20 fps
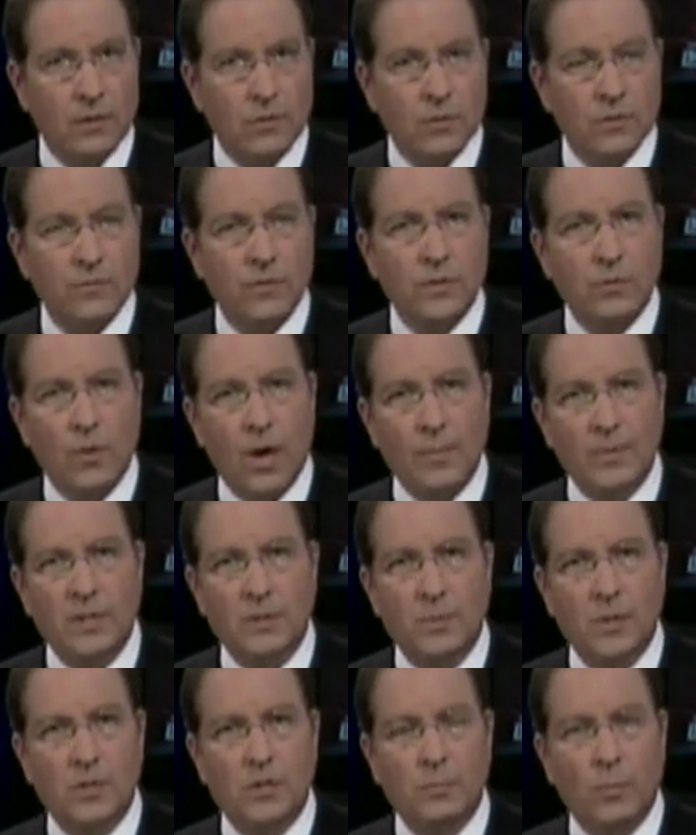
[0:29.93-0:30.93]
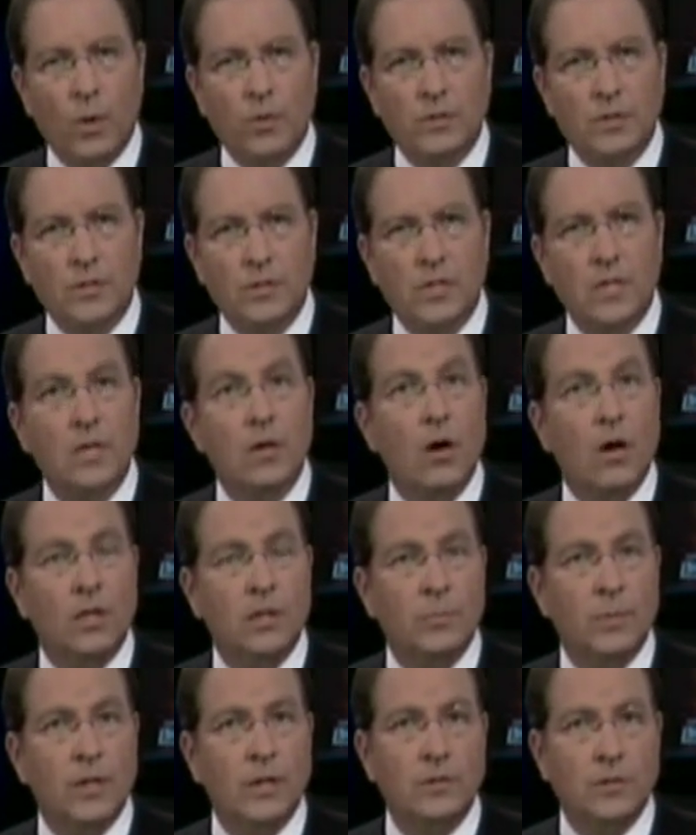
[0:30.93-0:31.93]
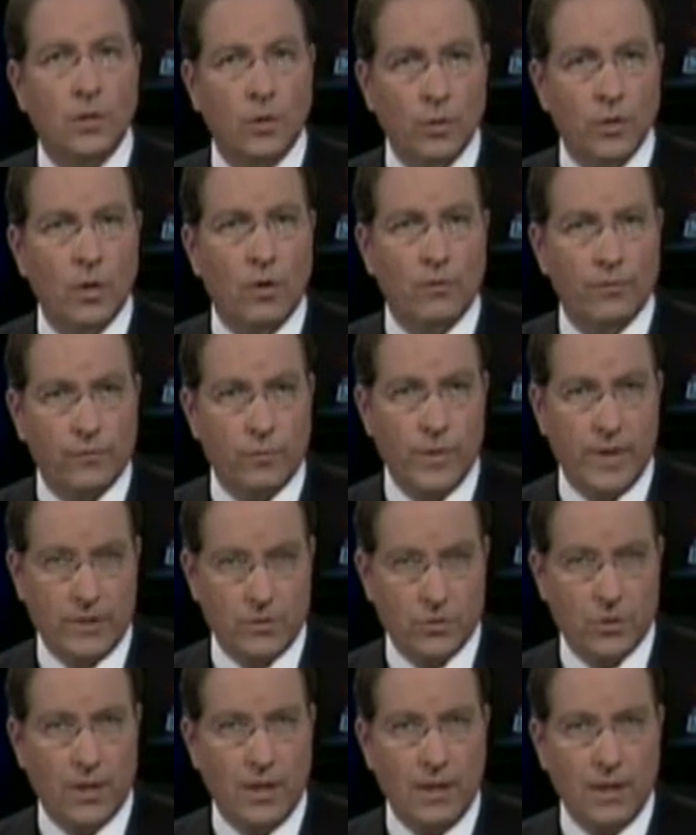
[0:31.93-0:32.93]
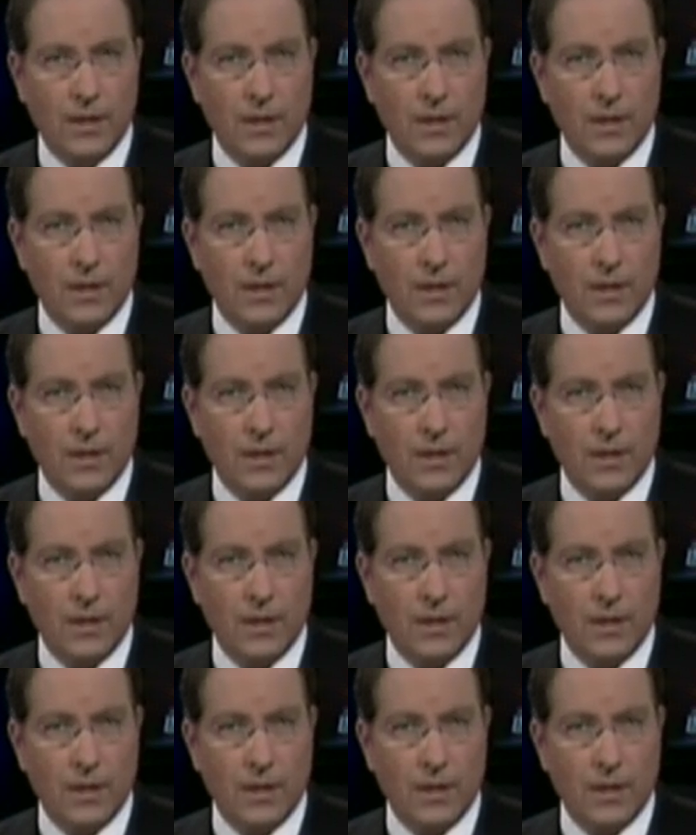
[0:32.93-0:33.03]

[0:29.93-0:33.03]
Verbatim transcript: This was Robin Smith spoke to City Alderman Antonio French